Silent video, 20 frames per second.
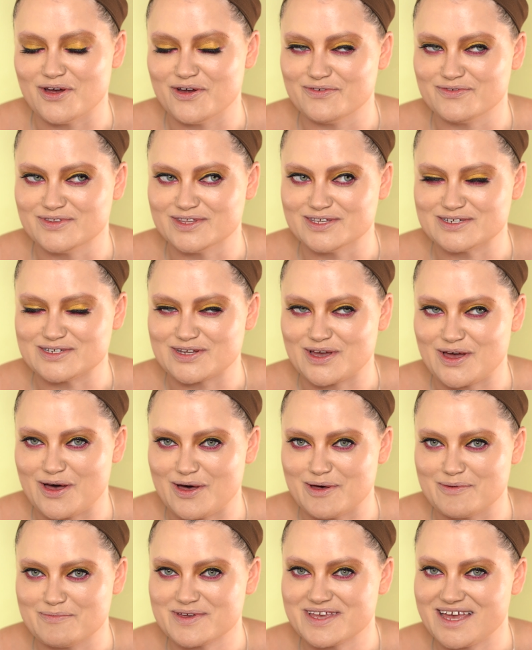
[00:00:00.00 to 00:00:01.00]

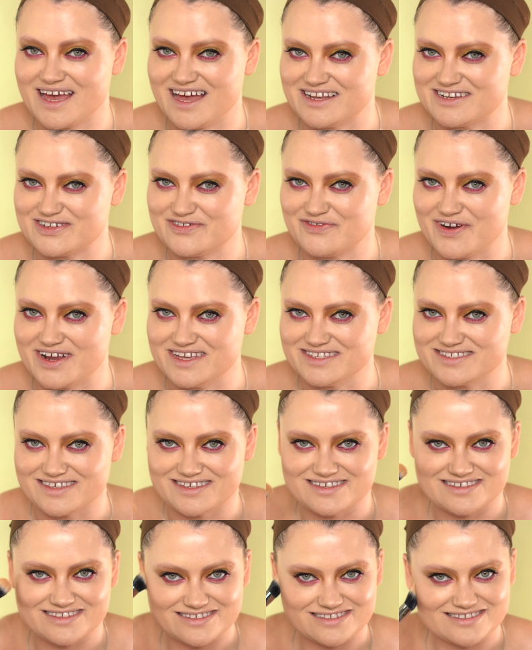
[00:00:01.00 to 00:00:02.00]
over-the-top
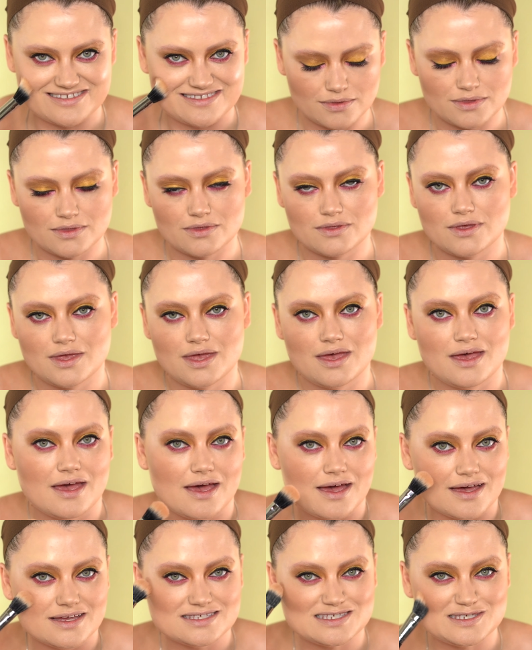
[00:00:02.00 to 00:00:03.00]
catchphrases.
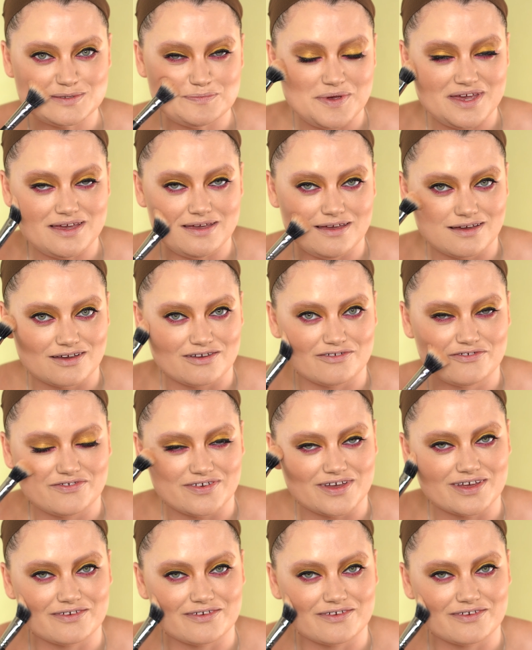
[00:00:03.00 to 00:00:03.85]
And speaking of